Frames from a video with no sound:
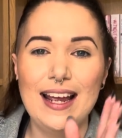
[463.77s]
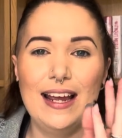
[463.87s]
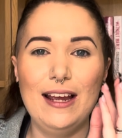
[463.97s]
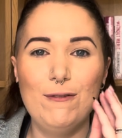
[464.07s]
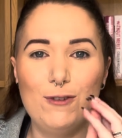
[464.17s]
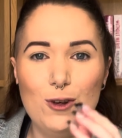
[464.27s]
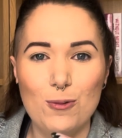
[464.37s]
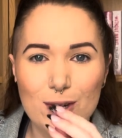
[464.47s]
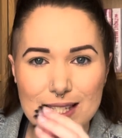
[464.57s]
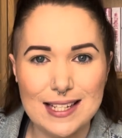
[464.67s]
if you
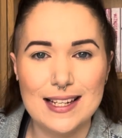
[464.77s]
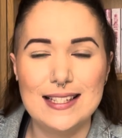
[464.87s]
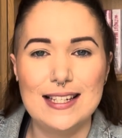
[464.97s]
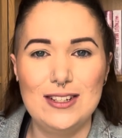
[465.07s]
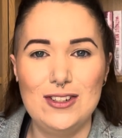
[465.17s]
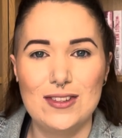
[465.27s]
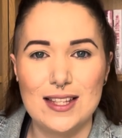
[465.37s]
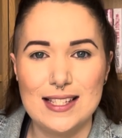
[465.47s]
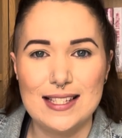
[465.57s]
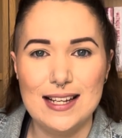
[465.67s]
want to continue
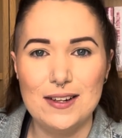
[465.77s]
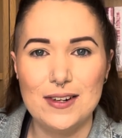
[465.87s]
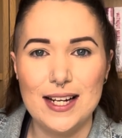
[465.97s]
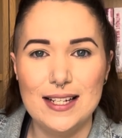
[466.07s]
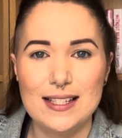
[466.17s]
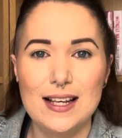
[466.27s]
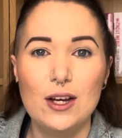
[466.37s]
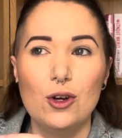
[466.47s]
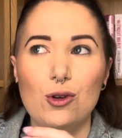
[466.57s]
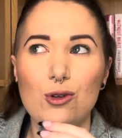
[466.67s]
this series,
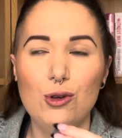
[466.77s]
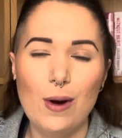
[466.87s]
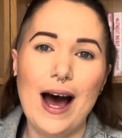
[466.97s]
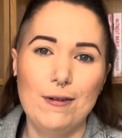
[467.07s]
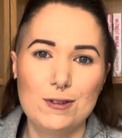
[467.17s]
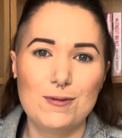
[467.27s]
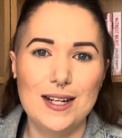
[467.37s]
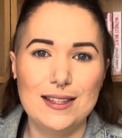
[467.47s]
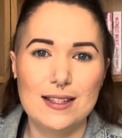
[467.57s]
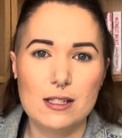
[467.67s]
you have to
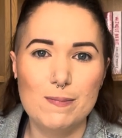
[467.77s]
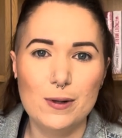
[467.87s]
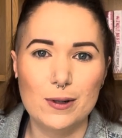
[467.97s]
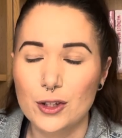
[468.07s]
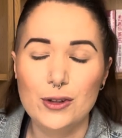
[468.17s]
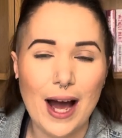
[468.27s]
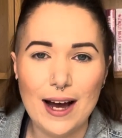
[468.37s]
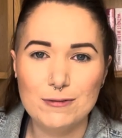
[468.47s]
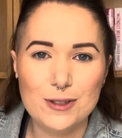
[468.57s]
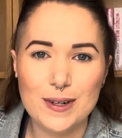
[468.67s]
read this book. You
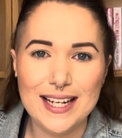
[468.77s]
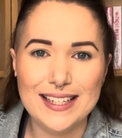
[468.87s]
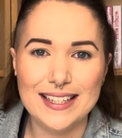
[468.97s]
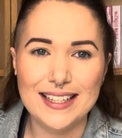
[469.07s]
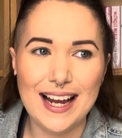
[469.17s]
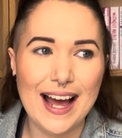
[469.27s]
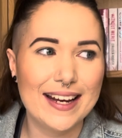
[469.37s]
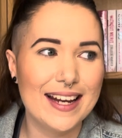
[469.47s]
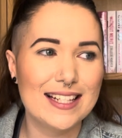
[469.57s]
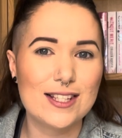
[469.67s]
have to read it. And
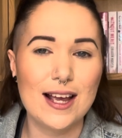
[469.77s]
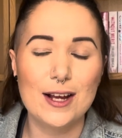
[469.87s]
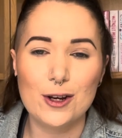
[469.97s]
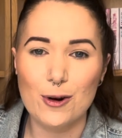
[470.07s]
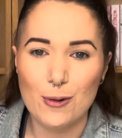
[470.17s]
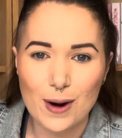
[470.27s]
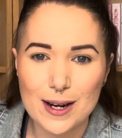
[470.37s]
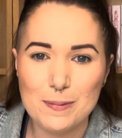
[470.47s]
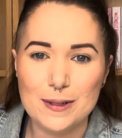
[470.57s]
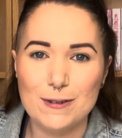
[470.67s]
it's
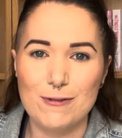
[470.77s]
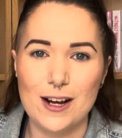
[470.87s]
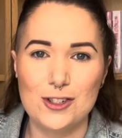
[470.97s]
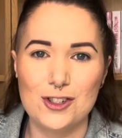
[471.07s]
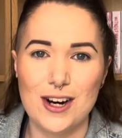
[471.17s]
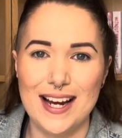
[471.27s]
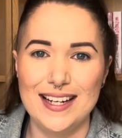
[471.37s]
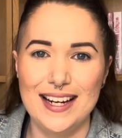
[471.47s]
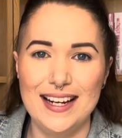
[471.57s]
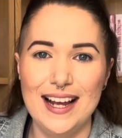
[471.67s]
incredibly
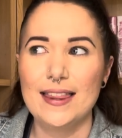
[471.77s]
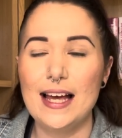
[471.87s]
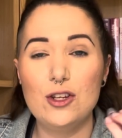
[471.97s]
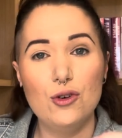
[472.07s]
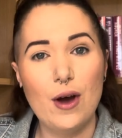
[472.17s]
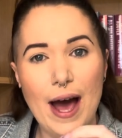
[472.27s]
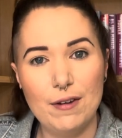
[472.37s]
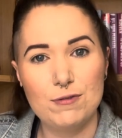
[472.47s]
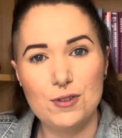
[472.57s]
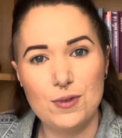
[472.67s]
frustrating that you
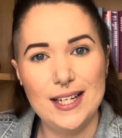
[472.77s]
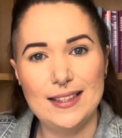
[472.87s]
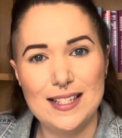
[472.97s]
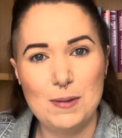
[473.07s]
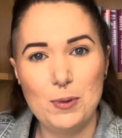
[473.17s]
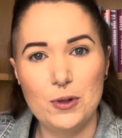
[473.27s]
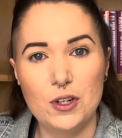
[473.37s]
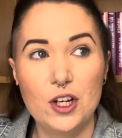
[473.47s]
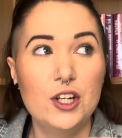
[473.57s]
have to read this book